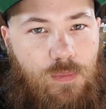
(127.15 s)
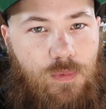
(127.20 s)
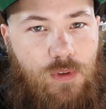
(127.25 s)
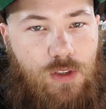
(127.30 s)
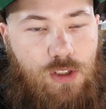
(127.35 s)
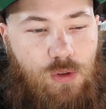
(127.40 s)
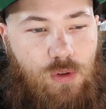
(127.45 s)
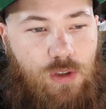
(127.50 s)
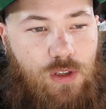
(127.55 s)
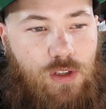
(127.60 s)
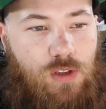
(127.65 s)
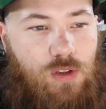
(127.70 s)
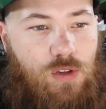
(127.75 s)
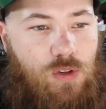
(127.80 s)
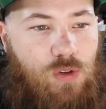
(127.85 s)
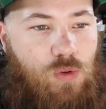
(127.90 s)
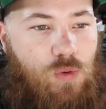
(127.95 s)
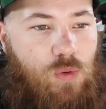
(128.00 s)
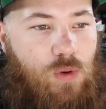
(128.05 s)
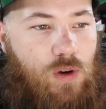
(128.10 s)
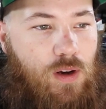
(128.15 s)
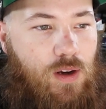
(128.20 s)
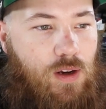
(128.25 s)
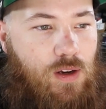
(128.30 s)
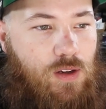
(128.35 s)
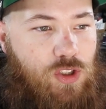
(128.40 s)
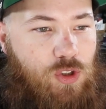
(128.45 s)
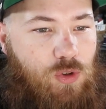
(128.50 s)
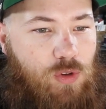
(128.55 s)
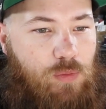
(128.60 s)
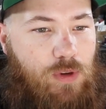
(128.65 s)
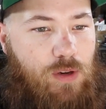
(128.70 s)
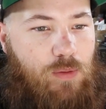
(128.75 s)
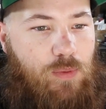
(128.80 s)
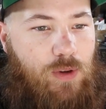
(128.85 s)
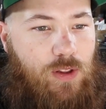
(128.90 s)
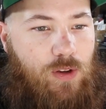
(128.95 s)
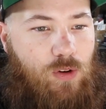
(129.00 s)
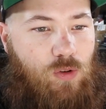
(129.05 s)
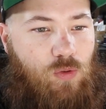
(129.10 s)
She wanted me to
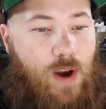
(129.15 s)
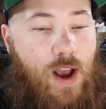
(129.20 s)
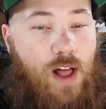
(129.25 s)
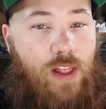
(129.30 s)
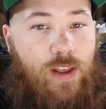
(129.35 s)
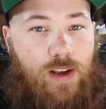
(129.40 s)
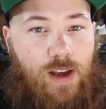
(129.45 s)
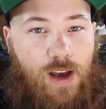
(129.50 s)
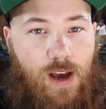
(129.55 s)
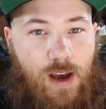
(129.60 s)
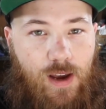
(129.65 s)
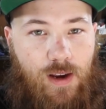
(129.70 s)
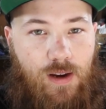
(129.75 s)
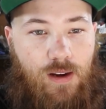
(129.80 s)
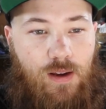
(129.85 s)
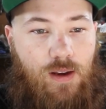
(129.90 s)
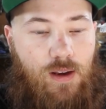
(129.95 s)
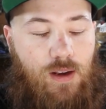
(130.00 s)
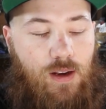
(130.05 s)
be their rally guy